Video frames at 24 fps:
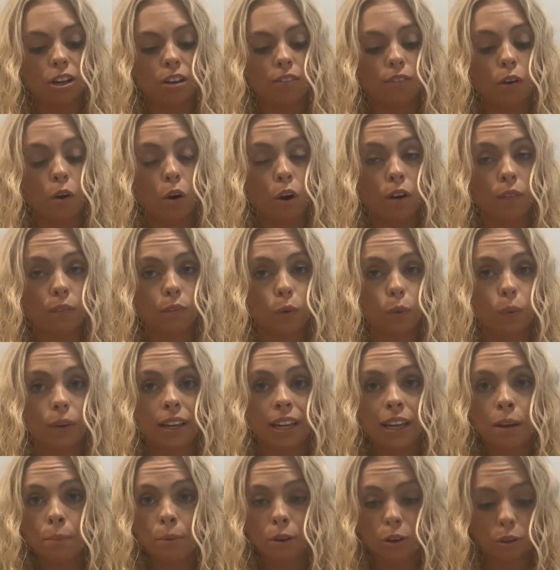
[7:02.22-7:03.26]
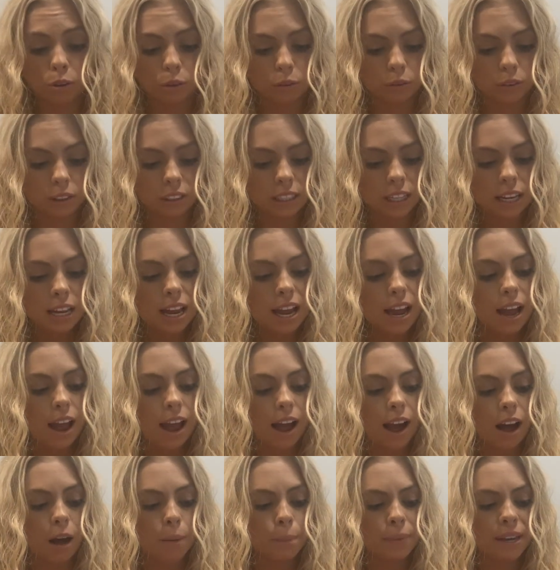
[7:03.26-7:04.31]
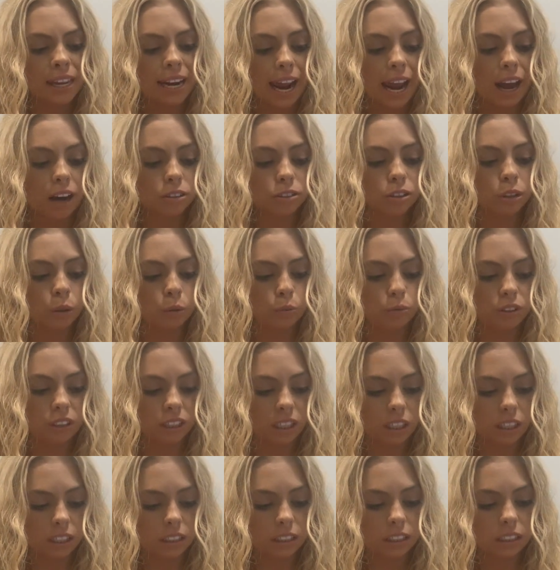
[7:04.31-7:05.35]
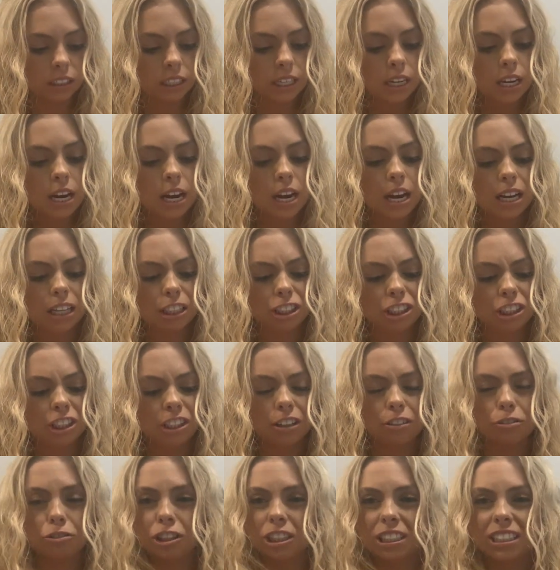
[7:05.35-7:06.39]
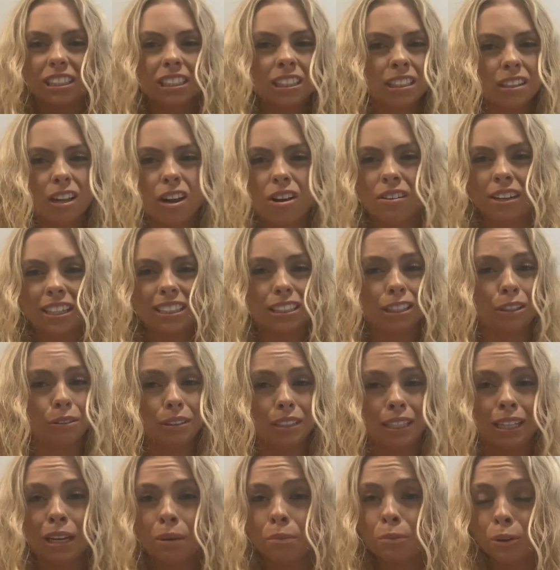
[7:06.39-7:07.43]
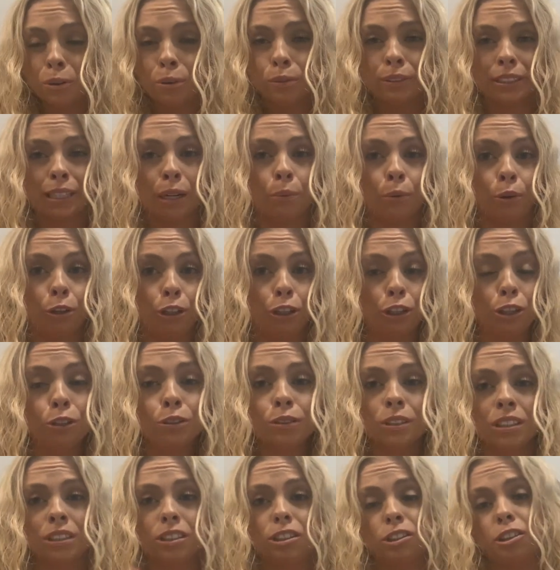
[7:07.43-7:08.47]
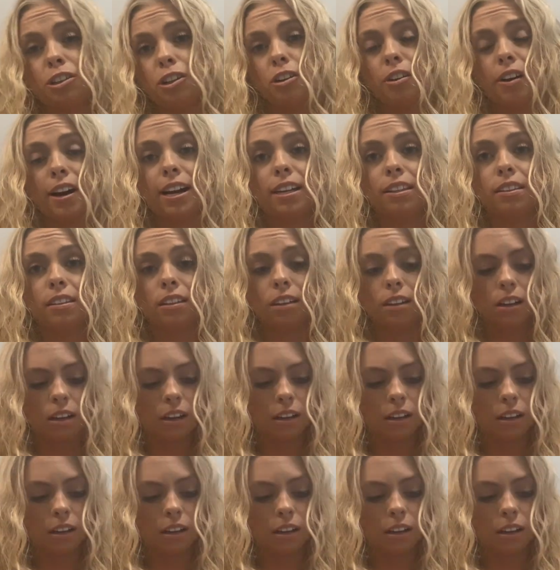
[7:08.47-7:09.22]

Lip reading: of harmful chemicals in household dust. Just as long as those chemicals that we're using to degrade